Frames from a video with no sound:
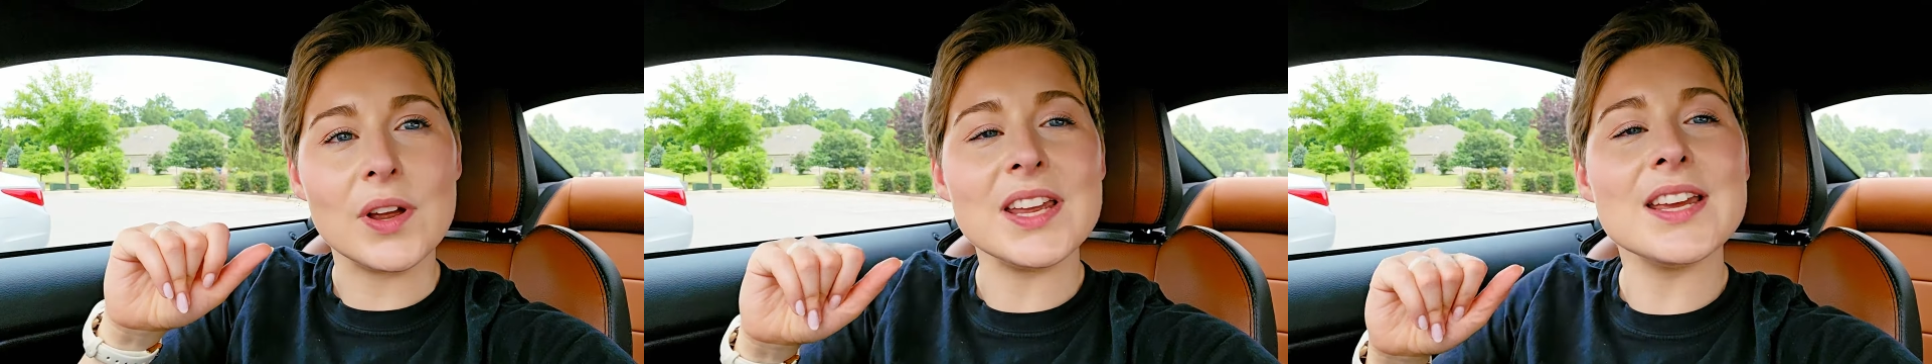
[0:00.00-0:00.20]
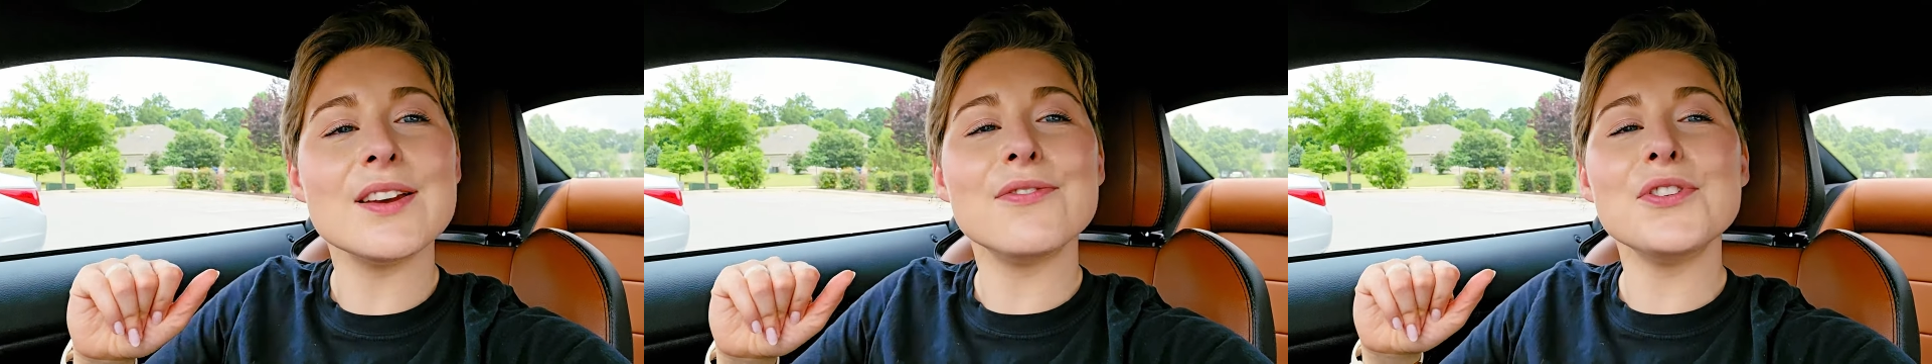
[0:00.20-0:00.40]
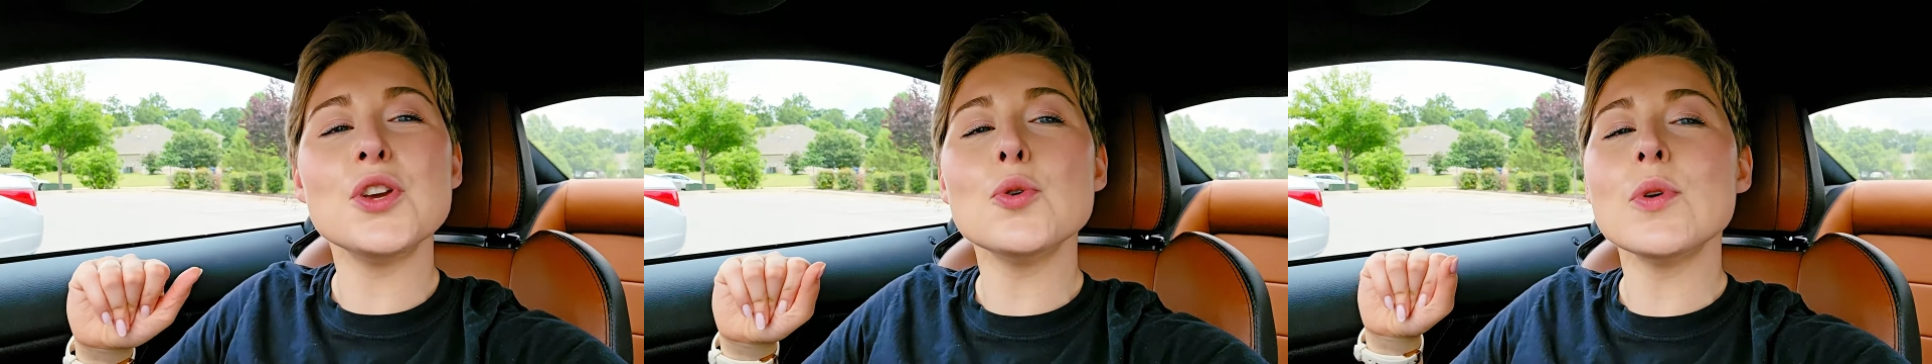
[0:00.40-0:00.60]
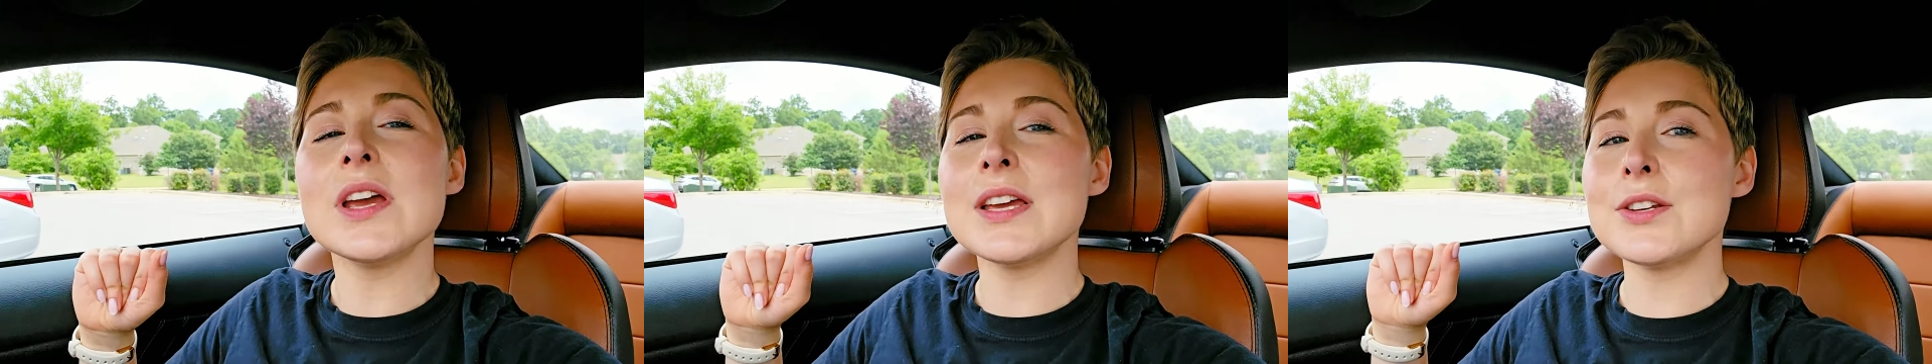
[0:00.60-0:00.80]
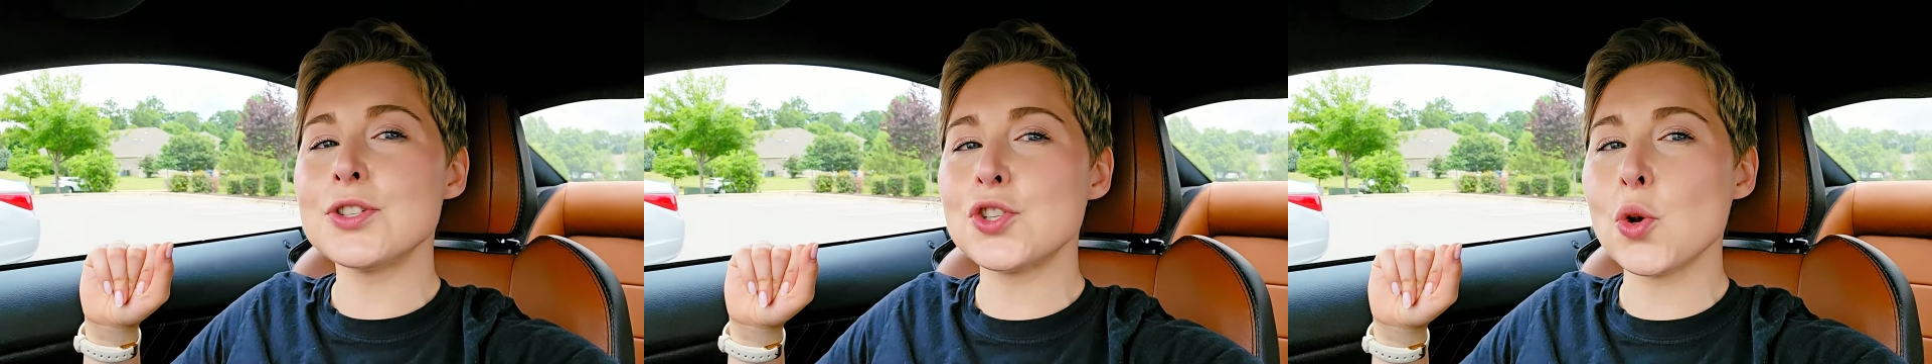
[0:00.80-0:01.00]
if you
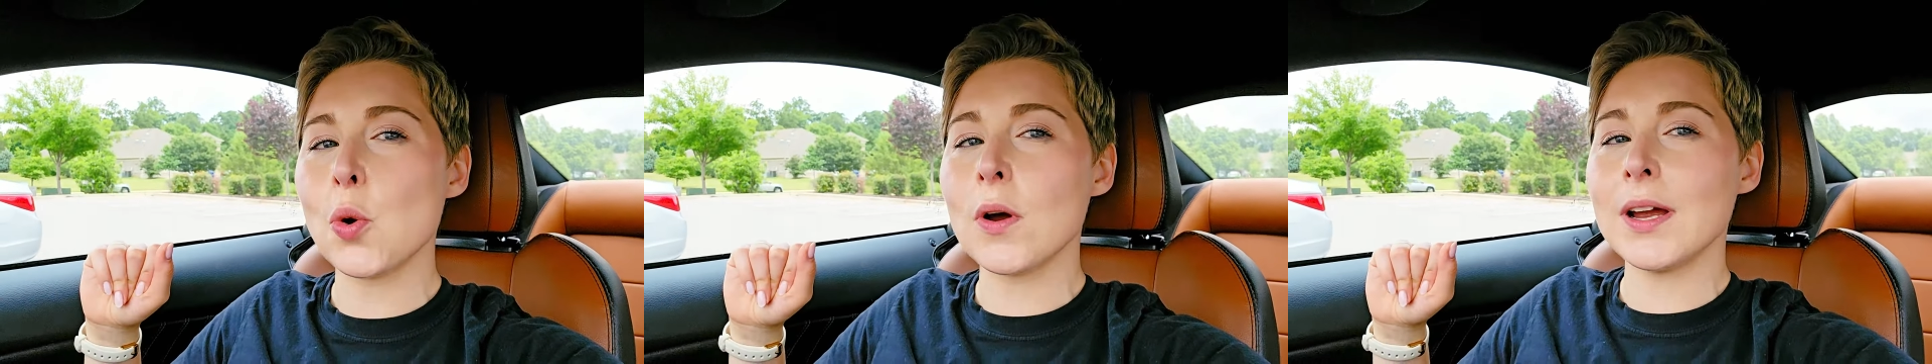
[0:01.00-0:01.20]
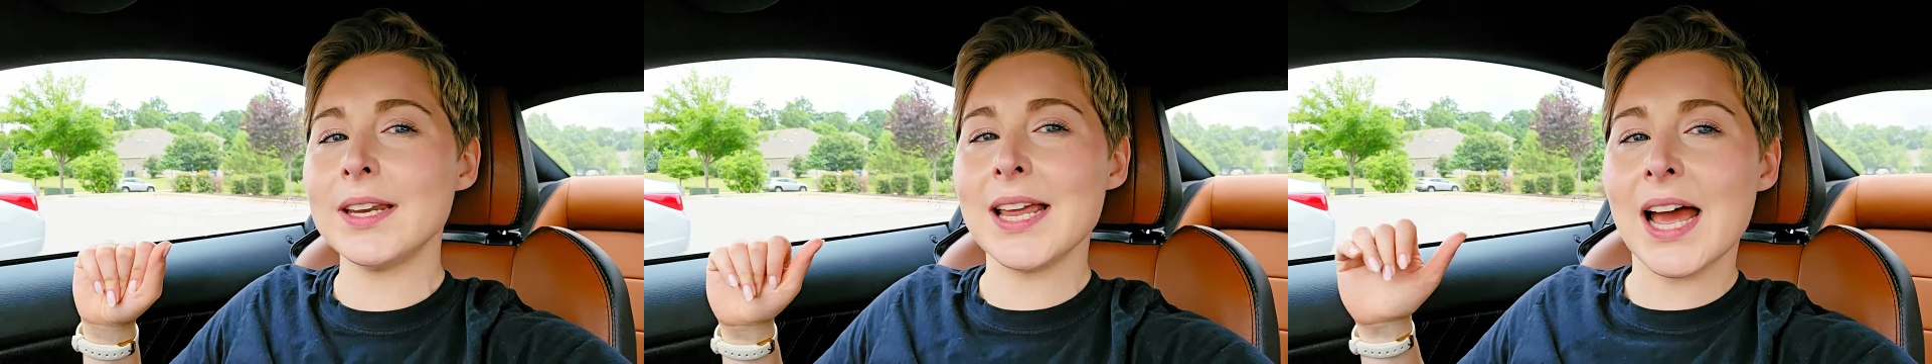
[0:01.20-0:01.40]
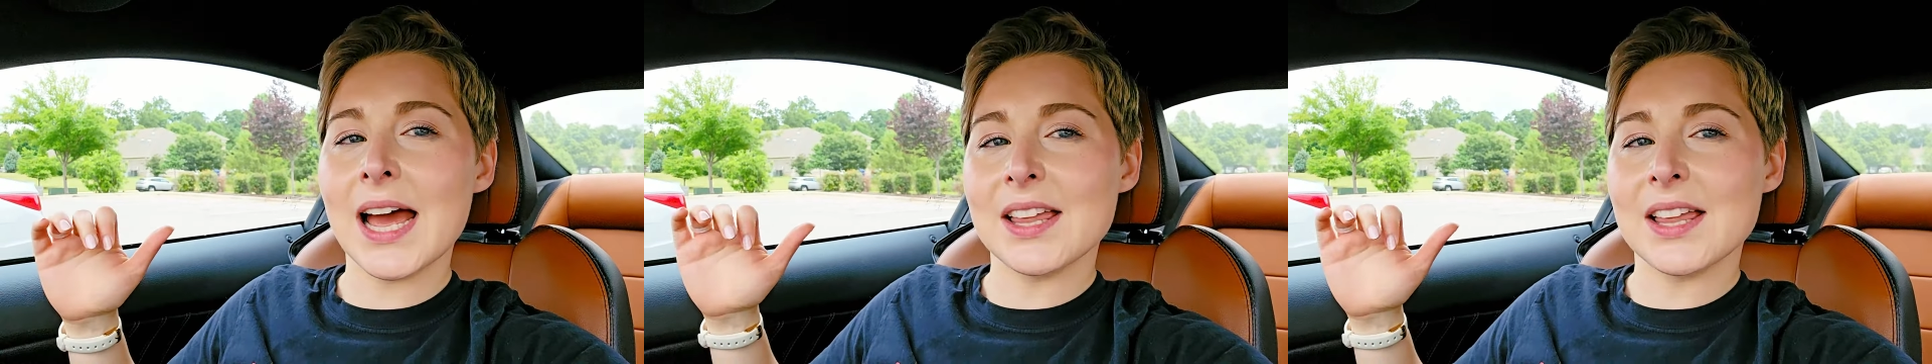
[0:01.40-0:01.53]
enjoyed